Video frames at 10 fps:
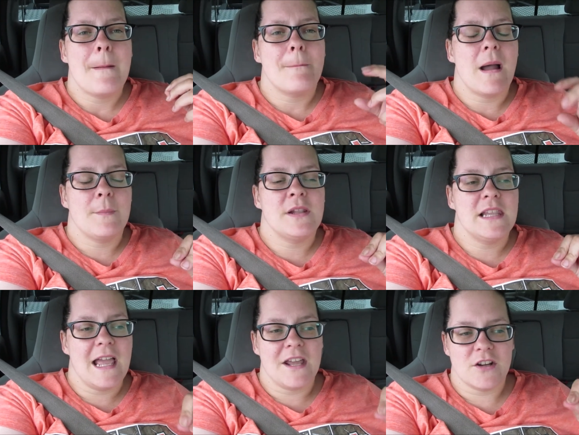my
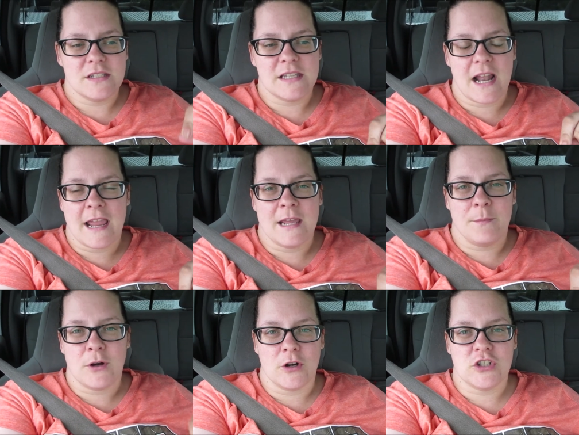platters that I
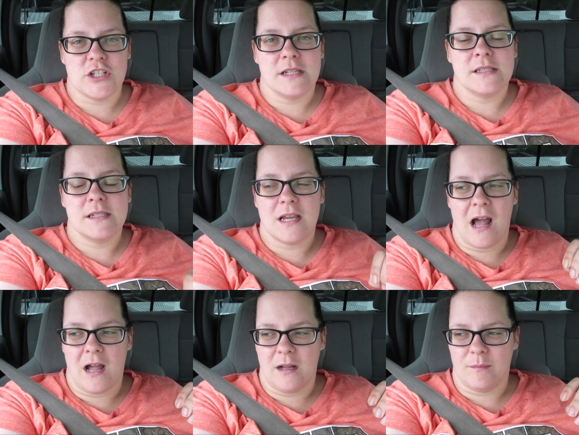had purchased,
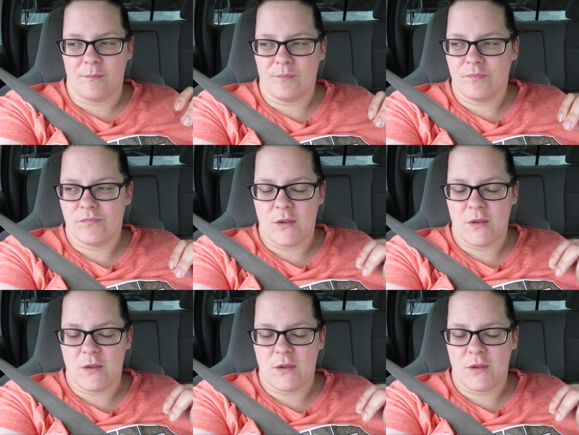um,